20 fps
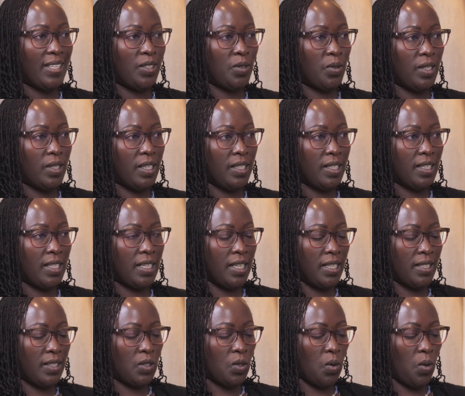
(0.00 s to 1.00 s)
So this,
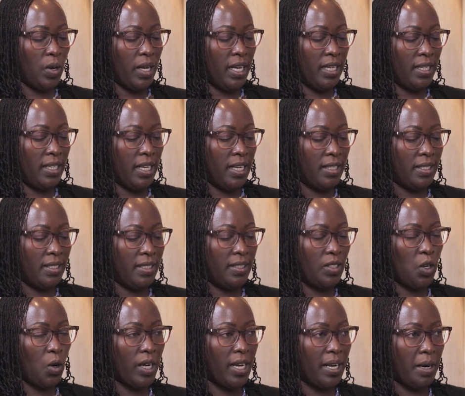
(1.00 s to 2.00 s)
so in
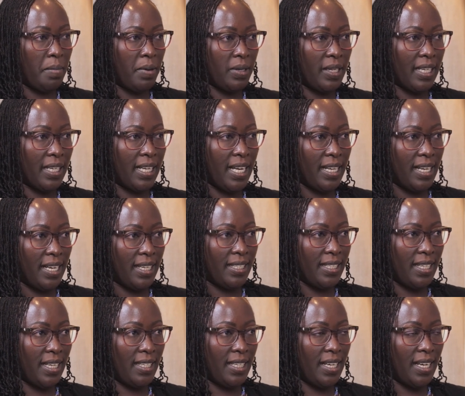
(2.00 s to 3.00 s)
talking about in Kenya in
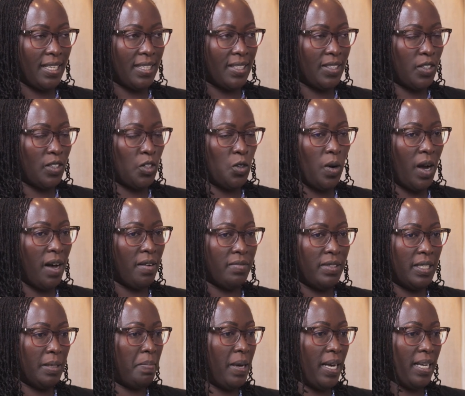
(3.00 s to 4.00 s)
10 years, you
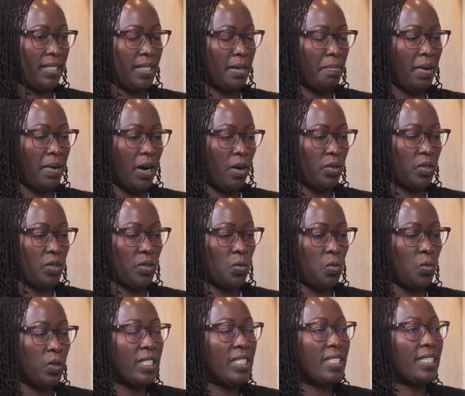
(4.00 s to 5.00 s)
have debates about
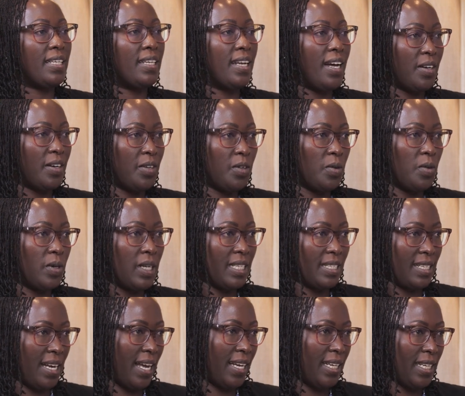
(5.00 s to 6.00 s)
which scenario
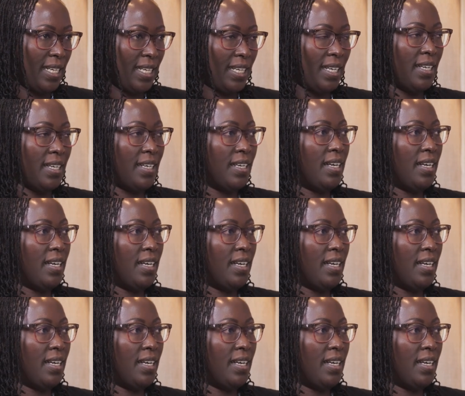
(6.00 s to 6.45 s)
is likely,